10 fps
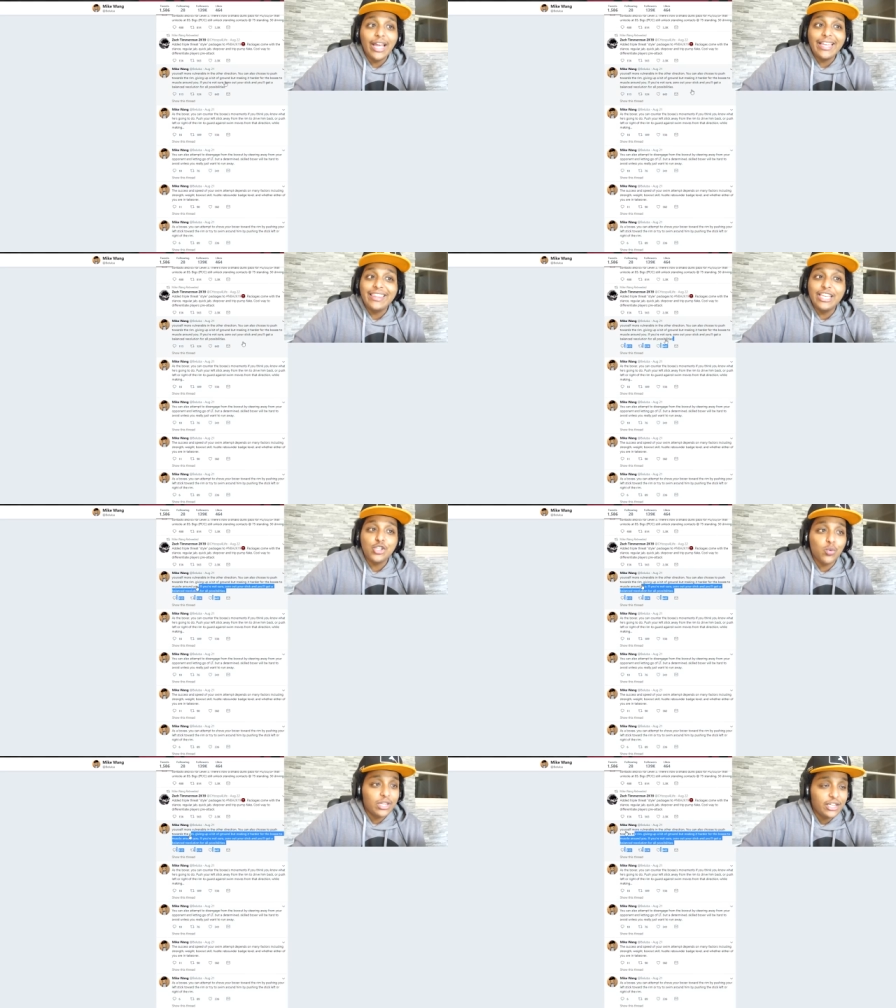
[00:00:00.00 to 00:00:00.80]
like
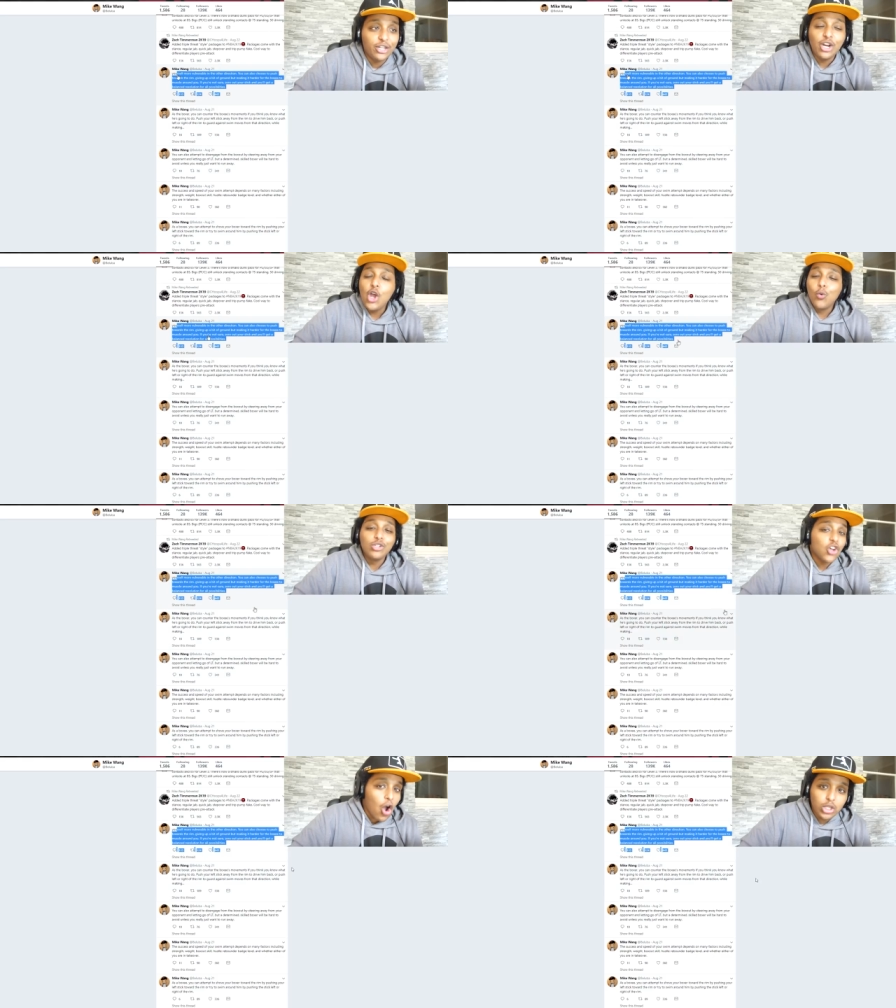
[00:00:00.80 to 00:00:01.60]
this one here
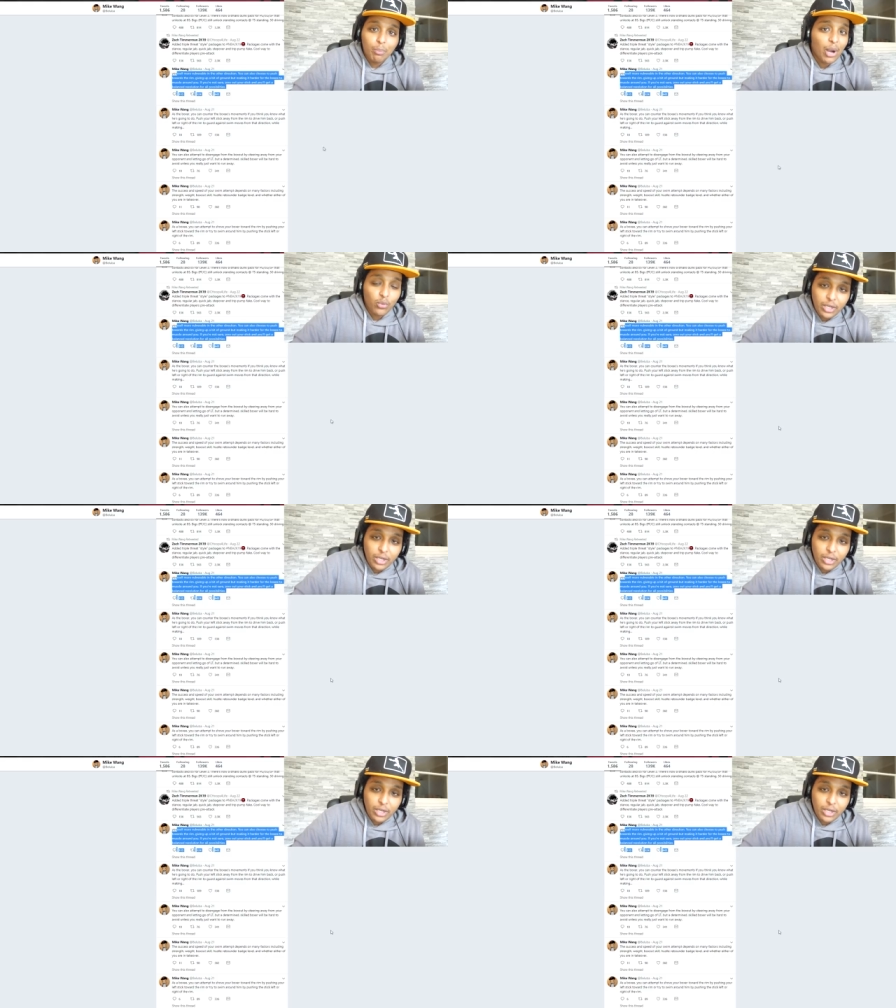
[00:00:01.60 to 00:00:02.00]
was all about